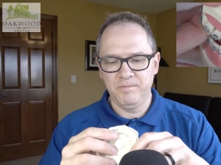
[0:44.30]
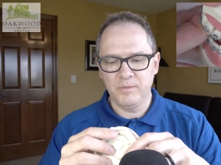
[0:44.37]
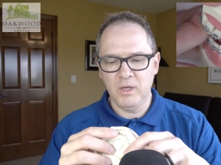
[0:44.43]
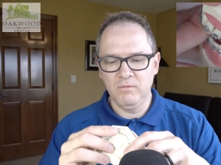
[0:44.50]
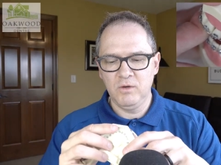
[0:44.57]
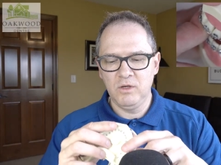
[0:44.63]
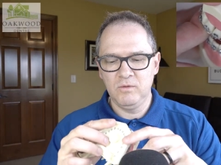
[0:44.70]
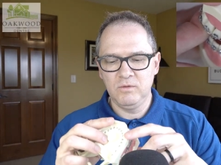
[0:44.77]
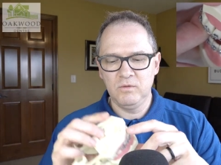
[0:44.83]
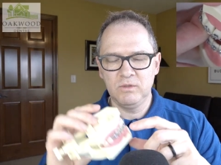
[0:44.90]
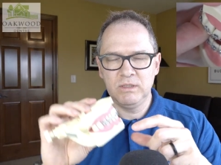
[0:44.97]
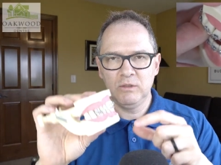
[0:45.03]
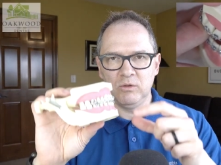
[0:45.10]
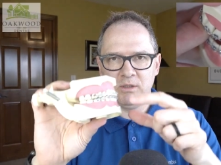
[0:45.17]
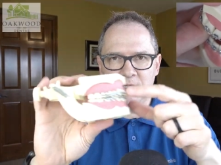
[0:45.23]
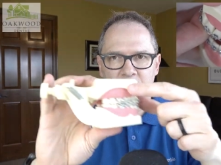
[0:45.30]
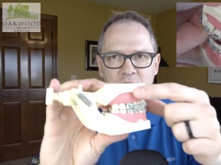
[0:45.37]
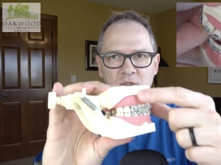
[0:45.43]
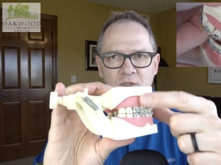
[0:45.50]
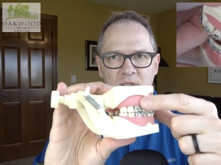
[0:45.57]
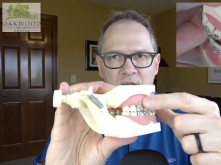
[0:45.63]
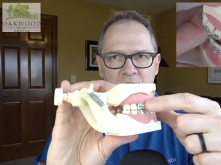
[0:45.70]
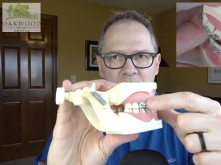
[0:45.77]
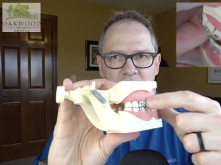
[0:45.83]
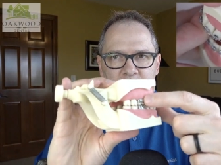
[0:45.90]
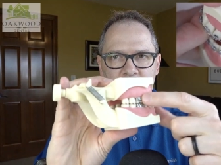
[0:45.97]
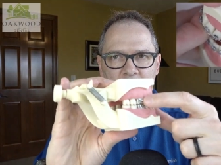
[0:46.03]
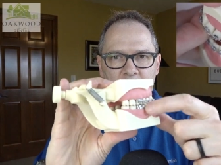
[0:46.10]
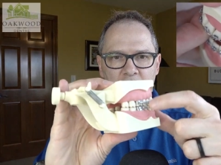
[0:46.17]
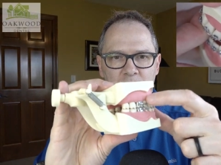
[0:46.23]
one of those low ligature ties
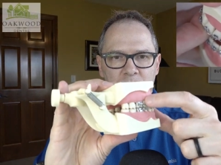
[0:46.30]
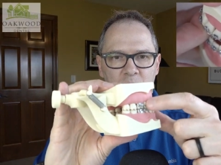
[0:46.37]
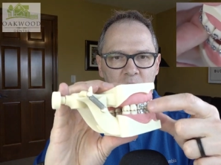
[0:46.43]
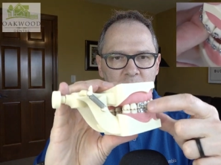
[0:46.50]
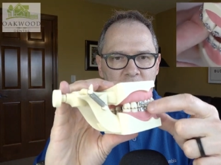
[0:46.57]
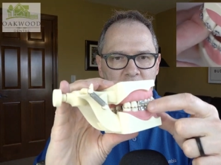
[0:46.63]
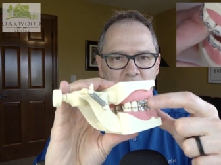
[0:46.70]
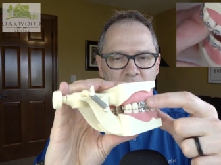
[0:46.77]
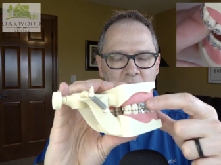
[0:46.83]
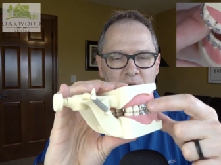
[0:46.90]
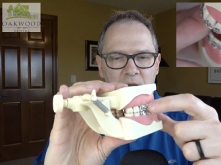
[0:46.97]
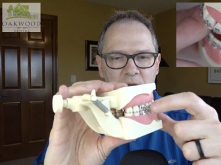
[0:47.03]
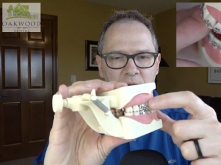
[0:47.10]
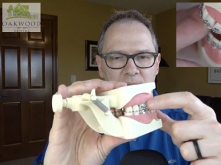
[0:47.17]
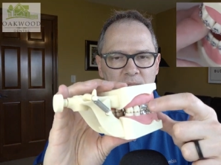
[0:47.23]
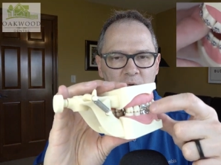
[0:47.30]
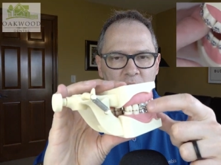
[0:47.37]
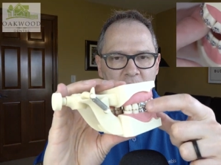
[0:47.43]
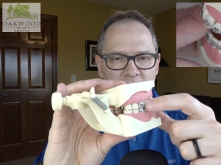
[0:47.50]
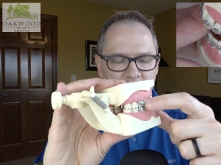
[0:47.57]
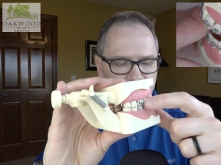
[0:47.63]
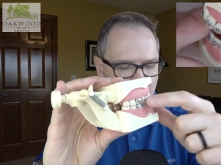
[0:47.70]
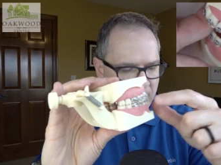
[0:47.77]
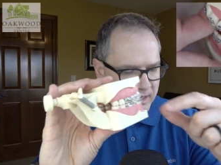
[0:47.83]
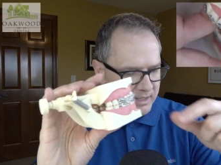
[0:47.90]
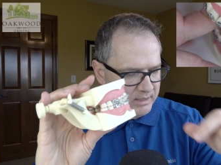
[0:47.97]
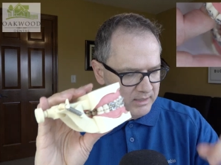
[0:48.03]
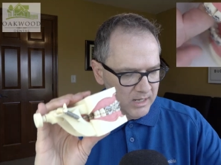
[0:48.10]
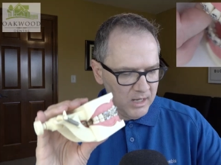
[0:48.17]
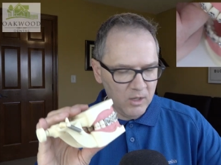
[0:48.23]
poking around the
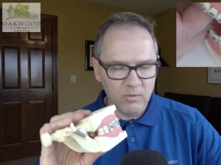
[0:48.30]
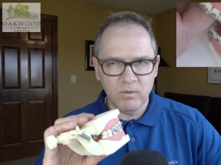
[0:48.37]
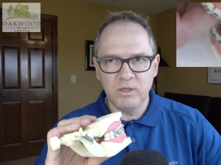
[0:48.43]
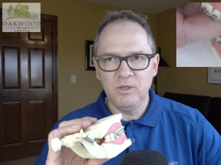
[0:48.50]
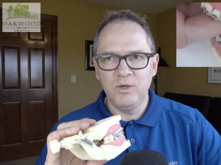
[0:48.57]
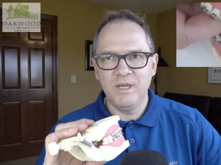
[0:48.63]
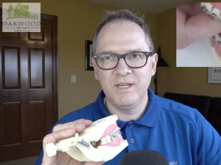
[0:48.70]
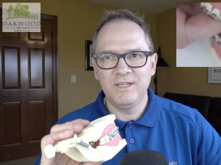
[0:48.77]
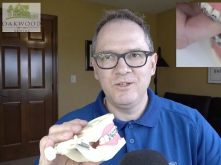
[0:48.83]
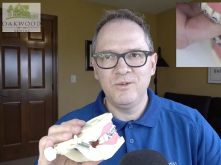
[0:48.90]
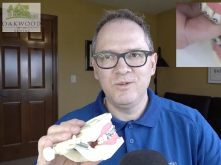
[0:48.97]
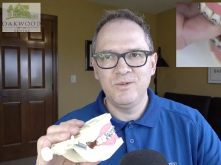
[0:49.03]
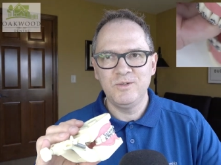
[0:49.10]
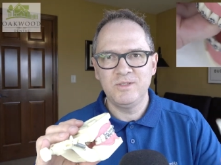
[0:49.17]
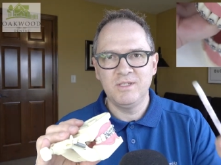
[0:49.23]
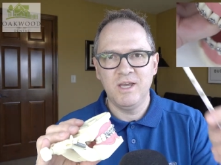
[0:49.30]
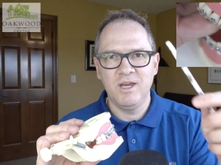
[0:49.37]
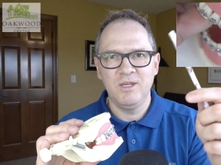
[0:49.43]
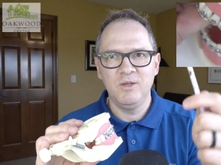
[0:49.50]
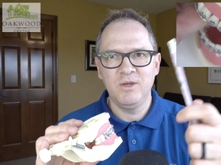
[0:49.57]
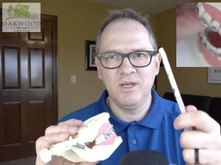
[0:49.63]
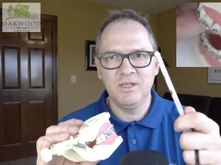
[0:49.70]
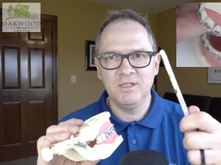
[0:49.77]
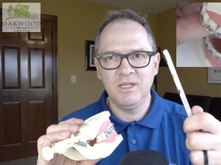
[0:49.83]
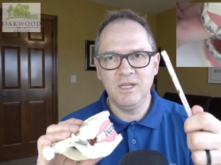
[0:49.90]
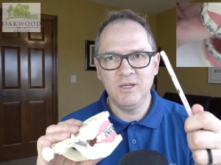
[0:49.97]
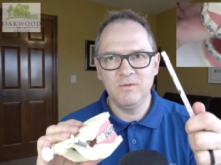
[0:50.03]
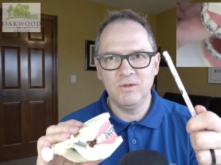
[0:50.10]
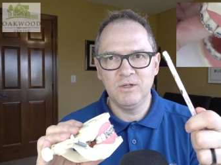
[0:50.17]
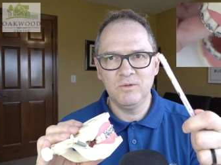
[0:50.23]
bracket, what you can do is you can
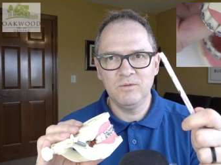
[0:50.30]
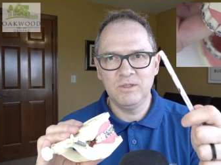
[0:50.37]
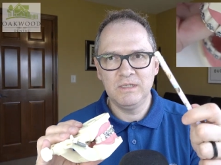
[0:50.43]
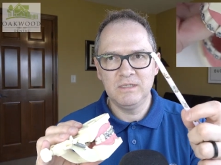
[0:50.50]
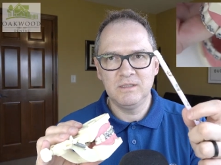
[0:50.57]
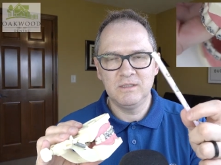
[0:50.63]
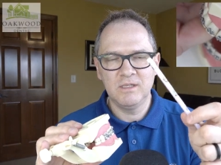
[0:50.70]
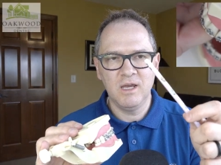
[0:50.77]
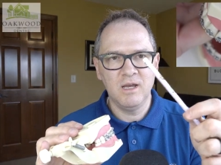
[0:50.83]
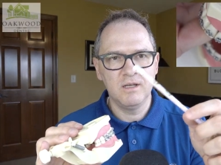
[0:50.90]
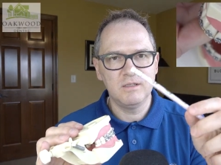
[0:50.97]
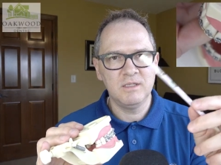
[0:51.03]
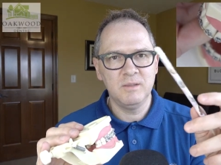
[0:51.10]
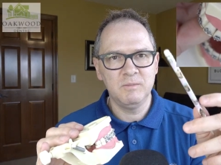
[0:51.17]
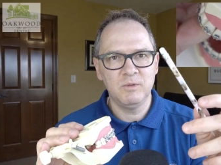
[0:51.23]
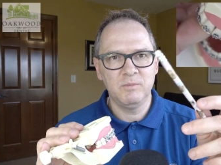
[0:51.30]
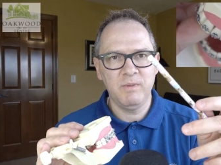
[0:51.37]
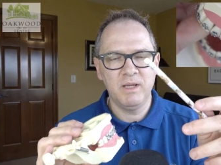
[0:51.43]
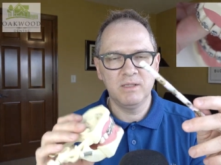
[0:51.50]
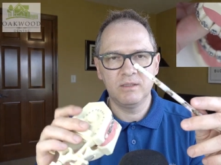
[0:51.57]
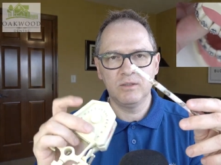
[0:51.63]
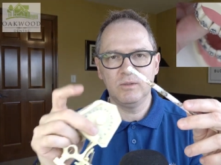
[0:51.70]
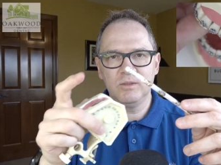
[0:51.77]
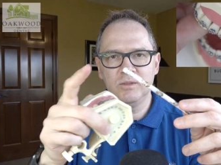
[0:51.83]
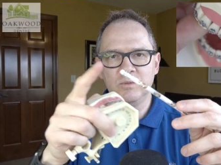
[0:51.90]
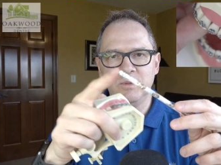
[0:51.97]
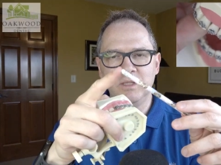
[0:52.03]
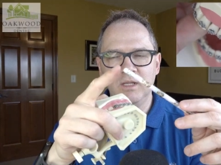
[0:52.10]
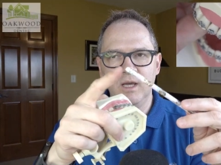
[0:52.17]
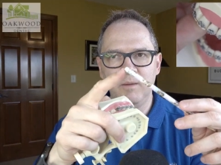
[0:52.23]
take one of these simple pencils
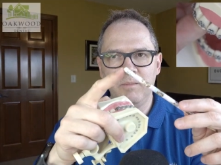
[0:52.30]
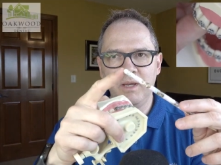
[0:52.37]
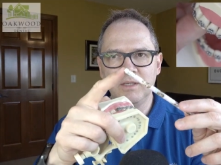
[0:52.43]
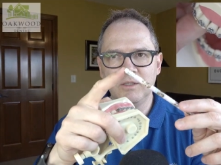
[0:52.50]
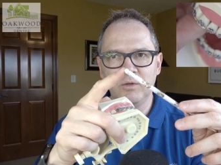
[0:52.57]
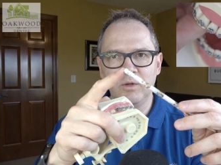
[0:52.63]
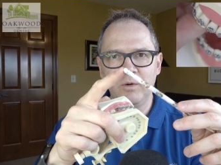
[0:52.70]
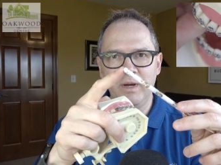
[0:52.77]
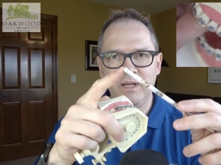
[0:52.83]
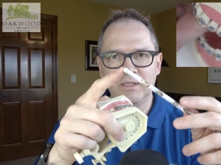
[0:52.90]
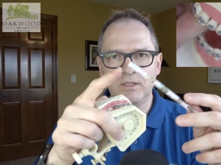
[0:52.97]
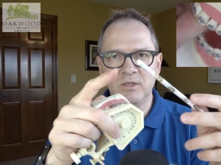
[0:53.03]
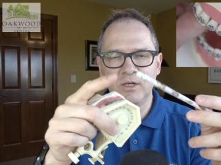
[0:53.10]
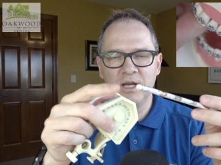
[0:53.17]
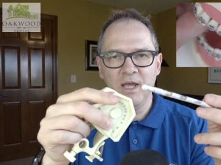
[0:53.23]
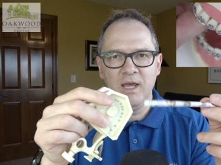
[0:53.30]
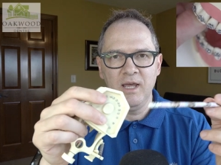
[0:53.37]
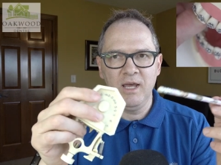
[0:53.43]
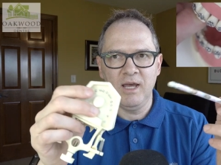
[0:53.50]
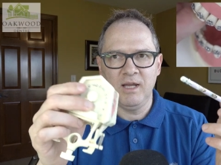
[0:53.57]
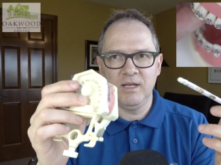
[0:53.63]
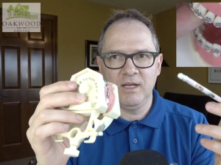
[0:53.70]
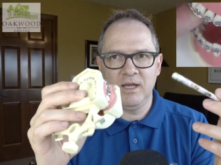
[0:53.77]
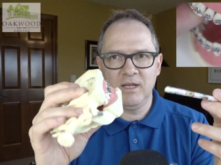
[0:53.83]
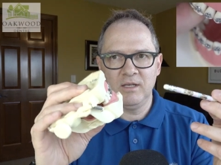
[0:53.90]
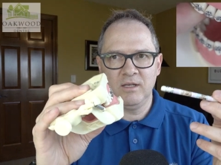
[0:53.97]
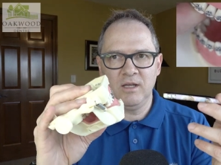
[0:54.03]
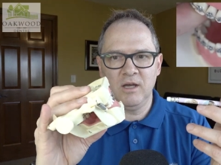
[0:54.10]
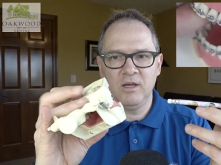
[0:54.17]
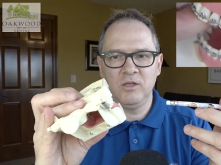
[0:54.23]
with the pencil eraser, and
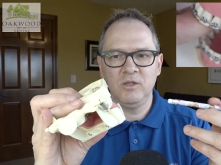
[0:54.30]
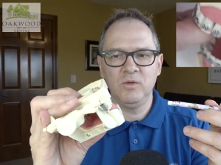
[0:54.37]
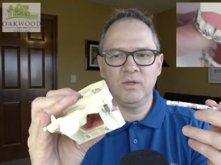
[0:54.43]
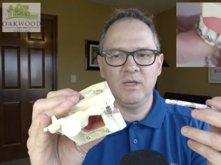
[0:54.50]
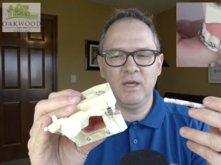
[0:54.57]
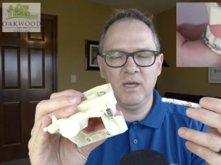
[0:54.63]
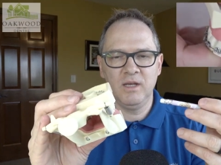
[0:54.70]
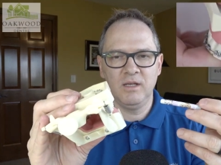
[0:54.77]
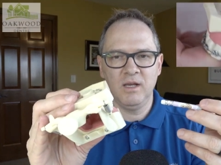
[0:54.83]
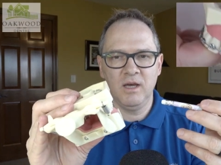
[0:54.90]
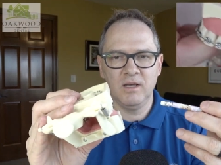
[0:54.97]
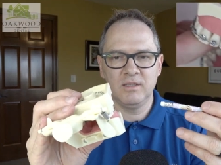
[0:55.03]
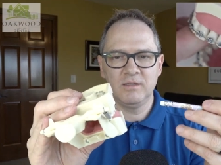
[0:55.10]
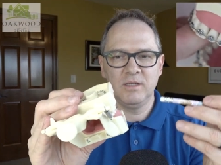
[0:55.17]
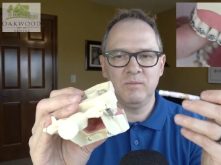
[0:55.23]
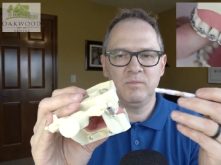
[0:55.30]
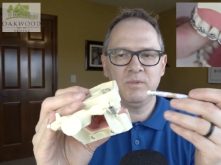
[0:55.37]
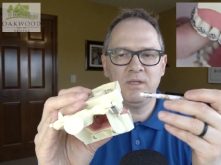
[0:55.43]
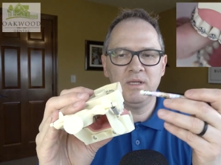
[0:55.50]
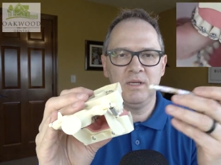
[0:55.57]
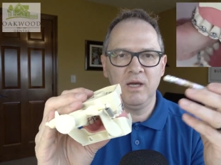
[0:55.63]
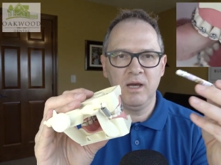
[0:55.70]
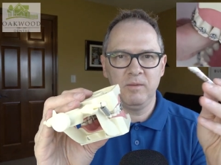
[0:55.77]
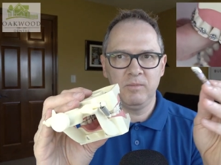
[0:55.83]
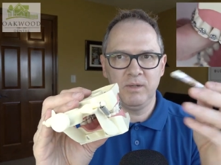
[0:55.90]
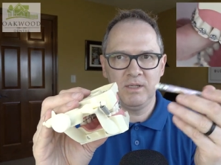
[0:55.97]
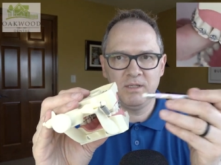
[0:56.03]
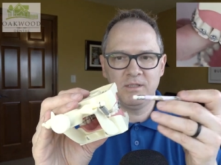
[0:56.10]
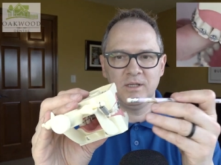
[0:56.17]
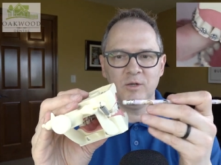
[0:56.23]
then you can simply
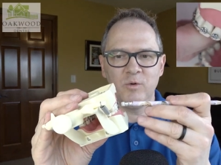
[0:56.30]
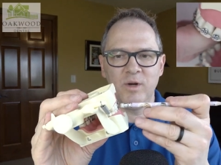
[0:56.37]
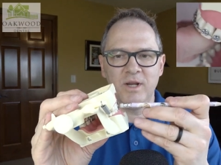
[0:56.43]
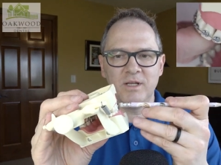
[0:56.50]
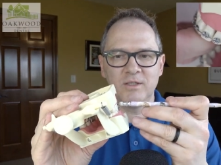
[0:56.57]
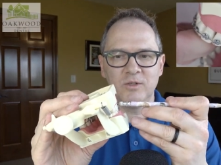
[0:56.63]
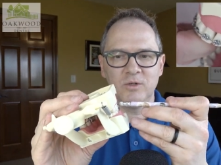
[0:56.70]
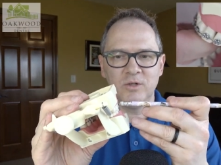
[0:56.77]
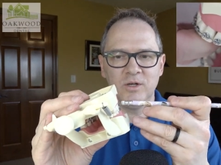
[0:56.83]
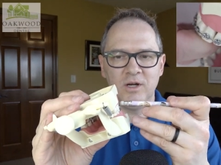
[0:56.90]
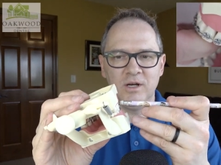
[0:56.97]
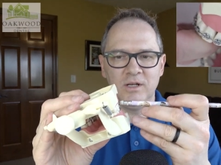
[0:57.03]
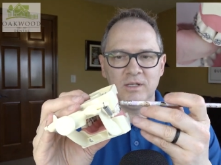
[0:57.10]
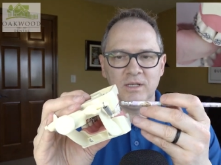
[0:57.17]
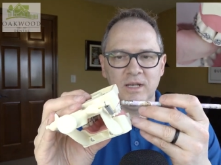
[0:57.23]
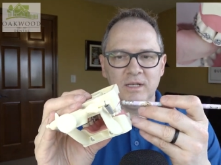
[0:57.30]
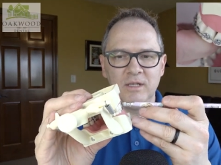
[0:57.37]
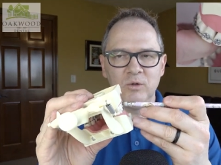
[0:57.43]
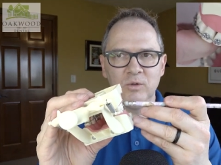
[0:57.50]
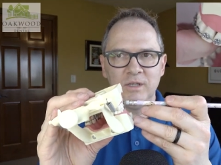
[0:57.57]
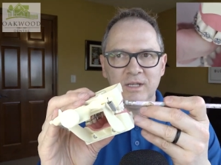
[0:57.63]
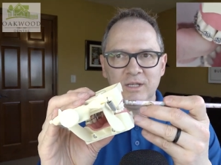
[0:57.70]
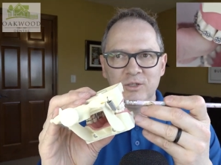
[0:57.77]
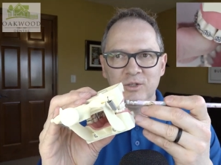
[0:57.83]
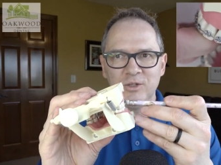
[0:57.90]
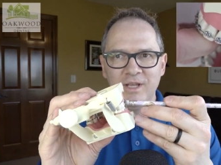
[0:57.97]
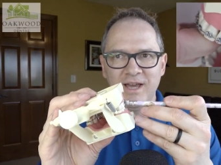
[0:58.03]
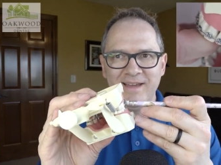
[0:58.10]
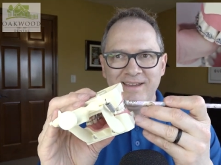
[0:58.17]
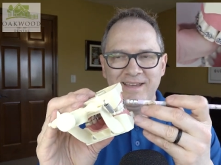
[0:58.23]
place the eraser on that low ligature
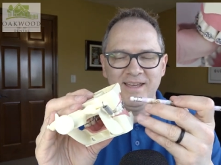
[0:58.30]
tie